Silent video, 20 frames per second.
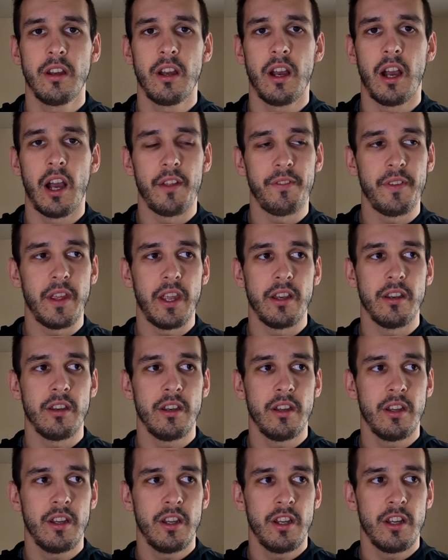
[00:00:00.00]
and
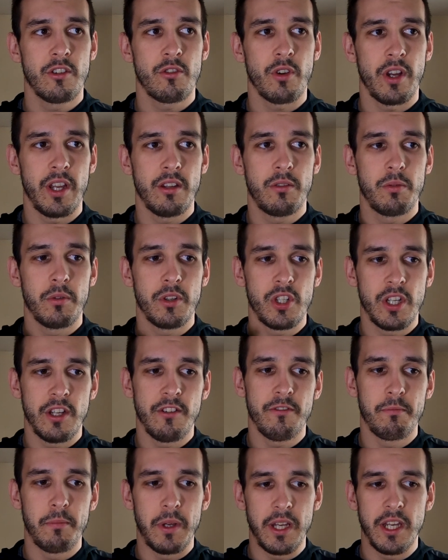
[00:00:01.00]
then trying to
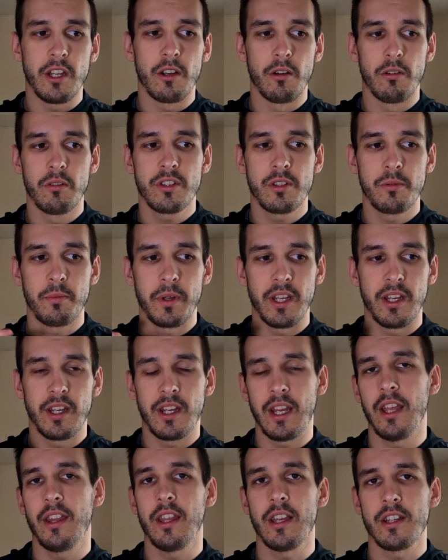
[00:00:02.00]
achieve mini goals so we can
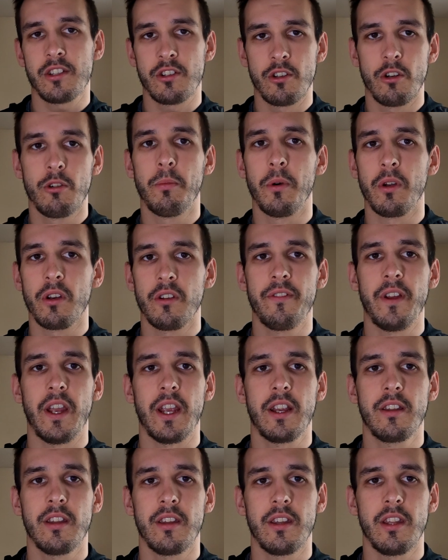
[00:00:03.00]
get that snowball
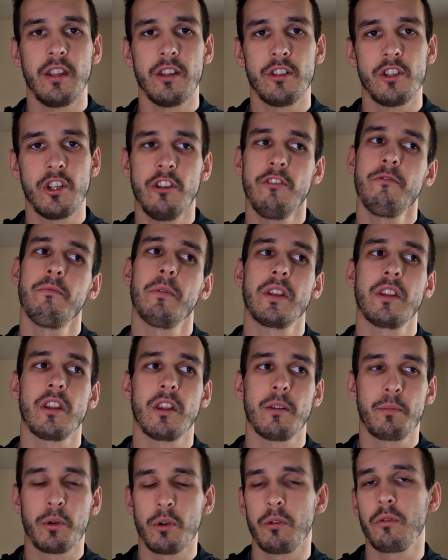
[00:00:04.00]
effect and the achievement and
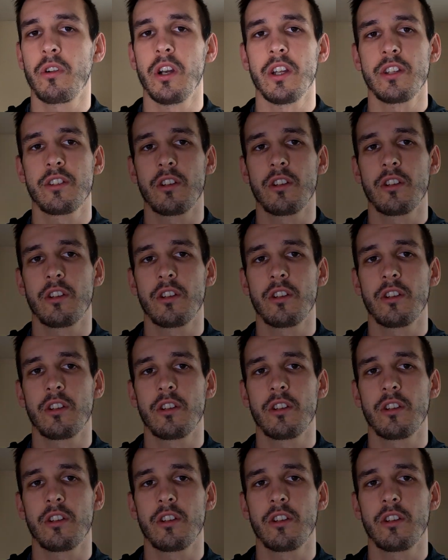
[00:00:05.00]
the progress